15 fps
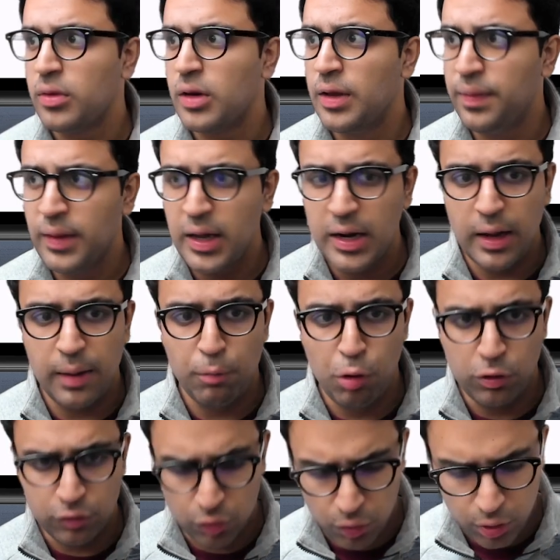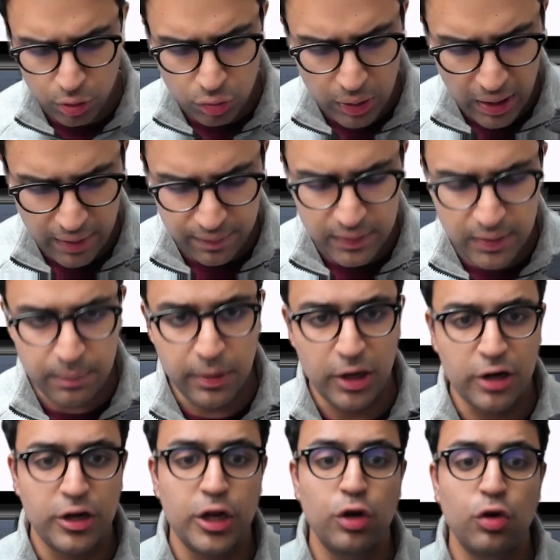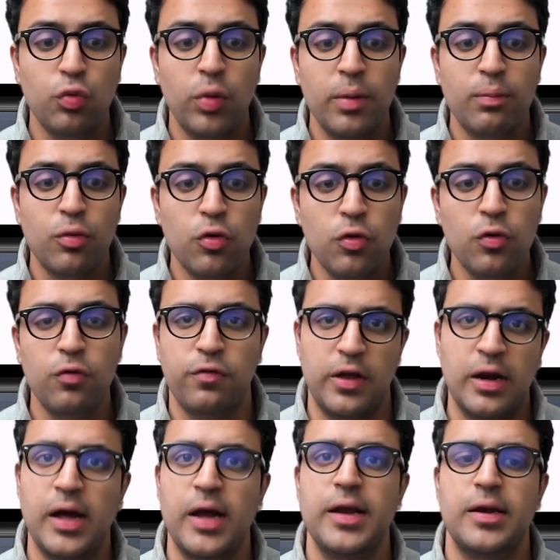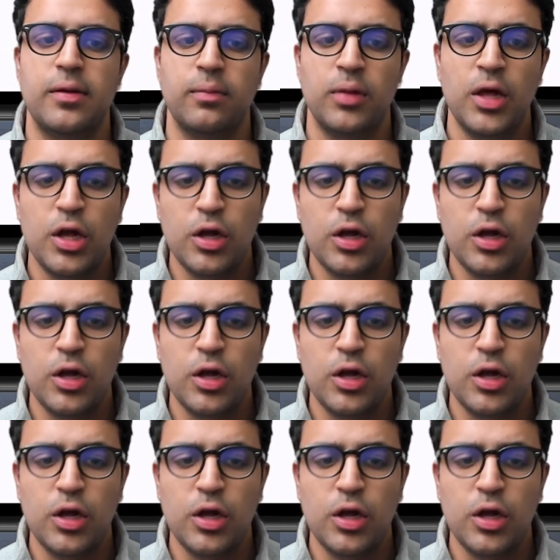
Then I'm also going to add the ability to remove an item.